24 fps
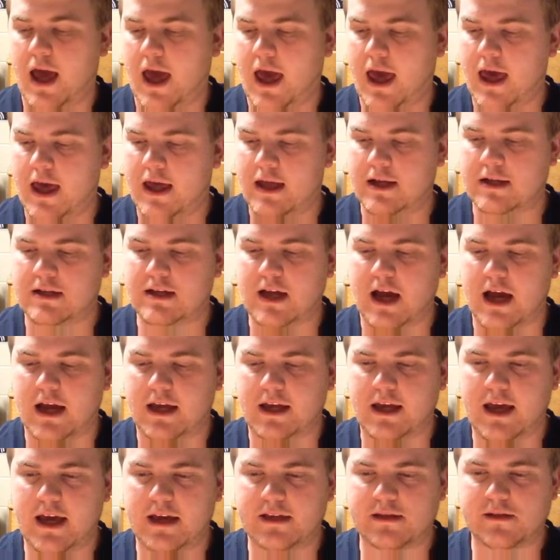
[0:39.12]
and I
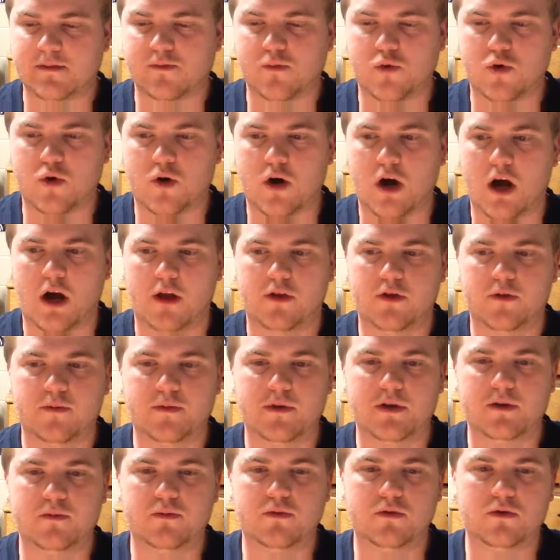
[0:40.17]
guess more other
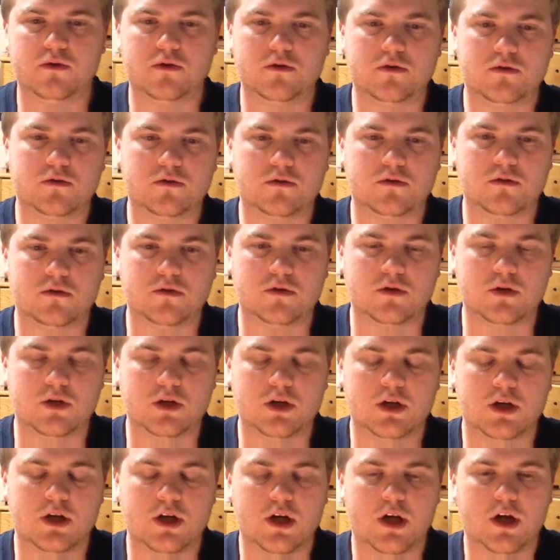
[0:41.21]
people
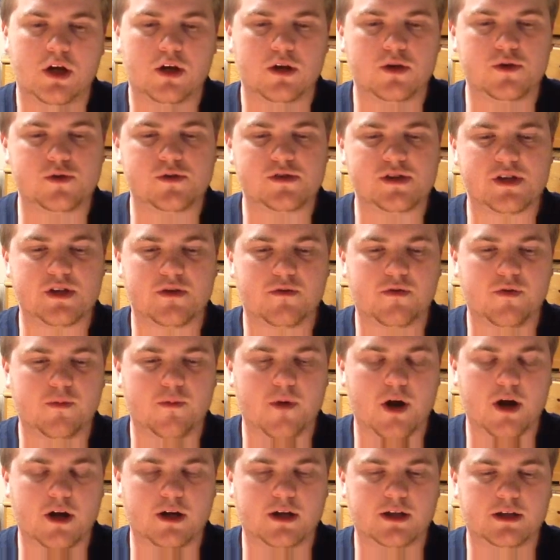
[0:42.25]
use it for
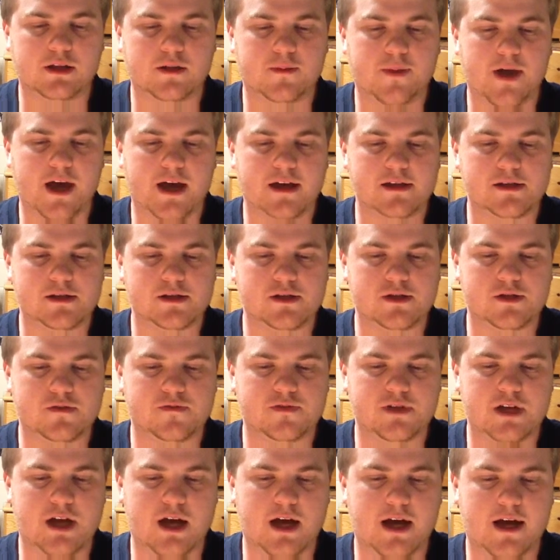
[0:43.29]
marking the passage
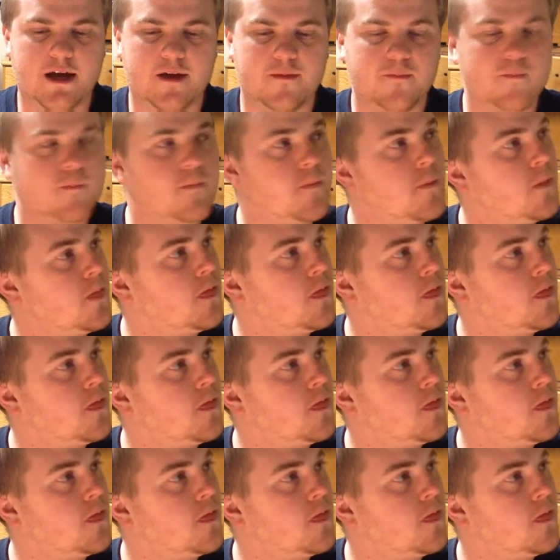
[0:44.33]
of time.